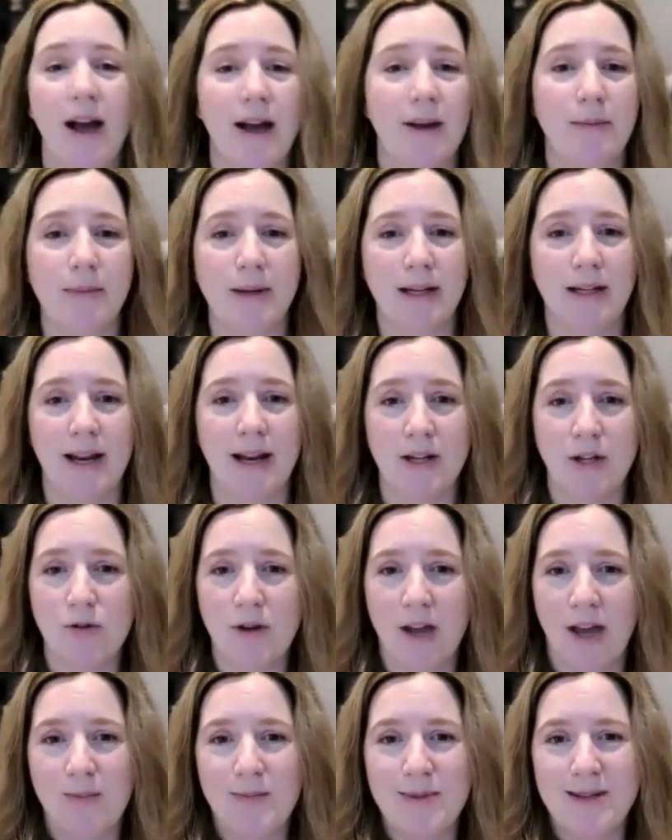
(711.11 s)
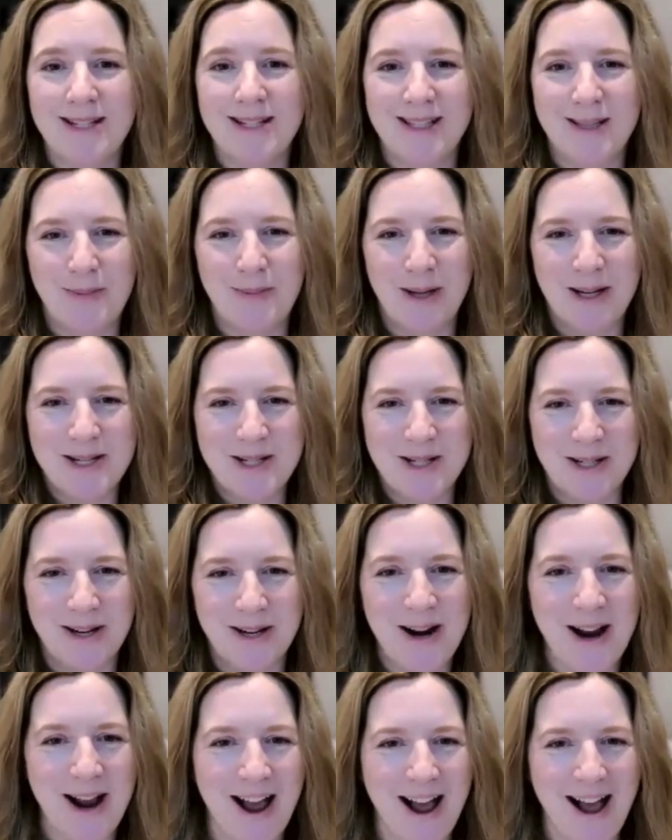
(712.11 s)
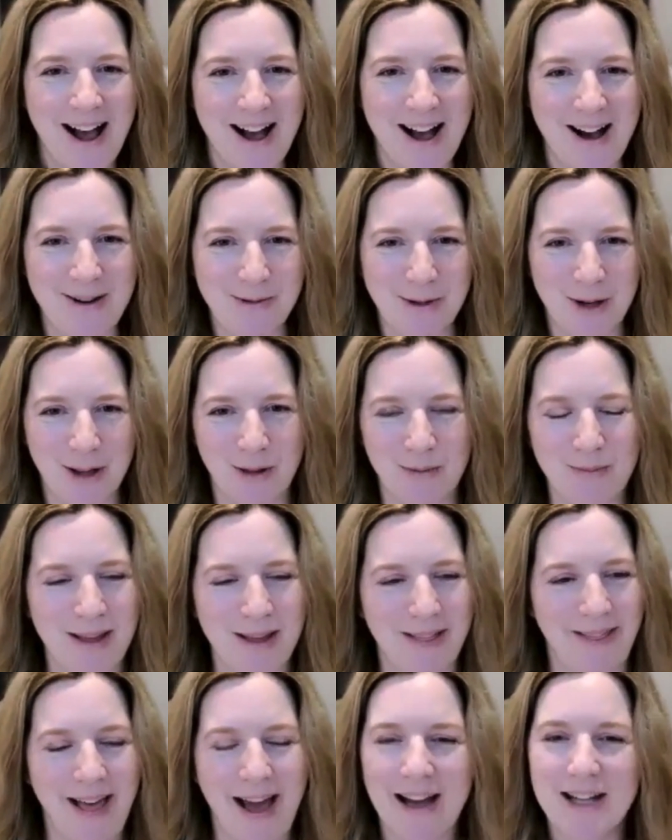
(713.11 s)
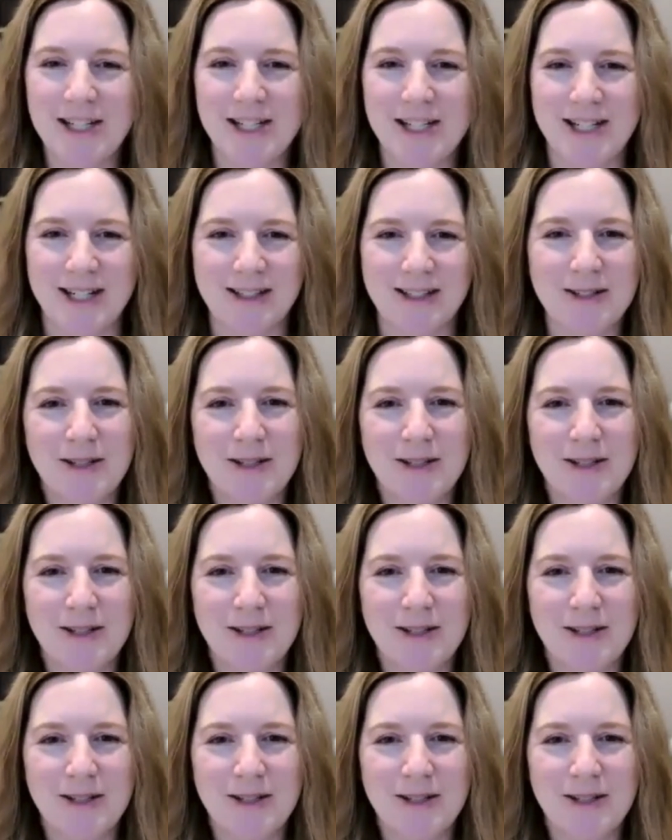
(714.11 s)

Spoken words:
I mean, you came into the picture with me last year.